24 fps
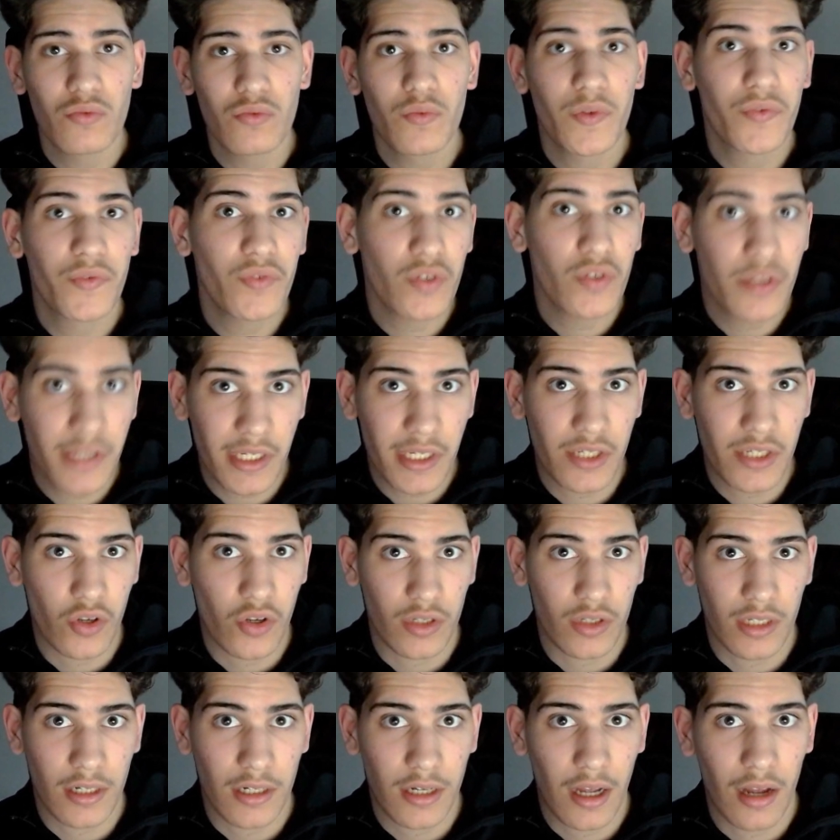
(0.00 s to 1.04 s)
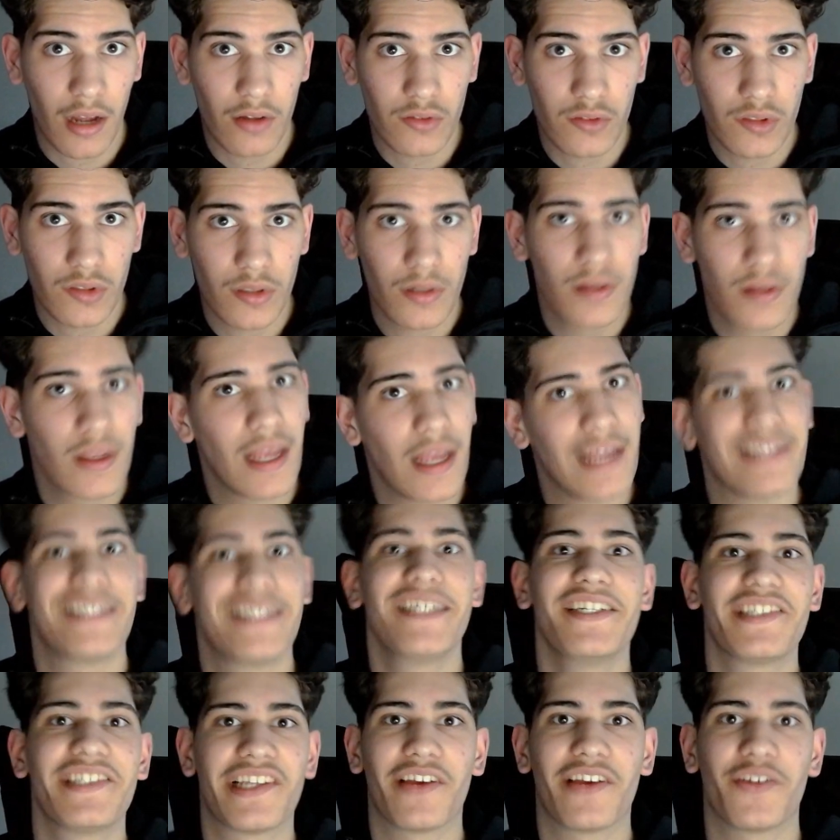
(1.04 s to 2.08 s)
with your Discord account. And
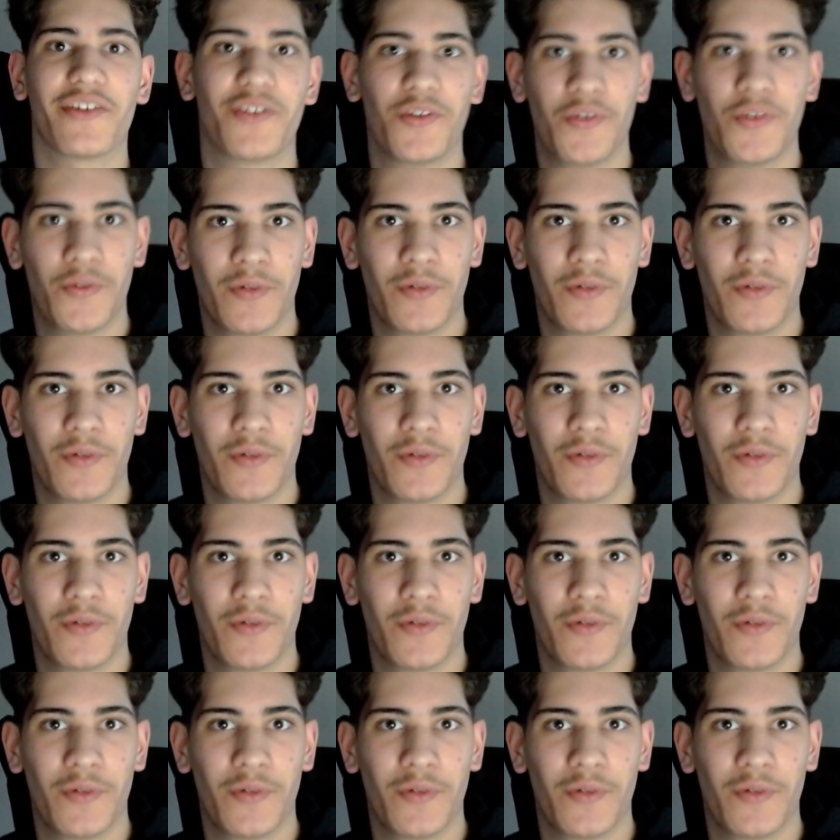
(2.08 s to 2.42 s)
here's how to do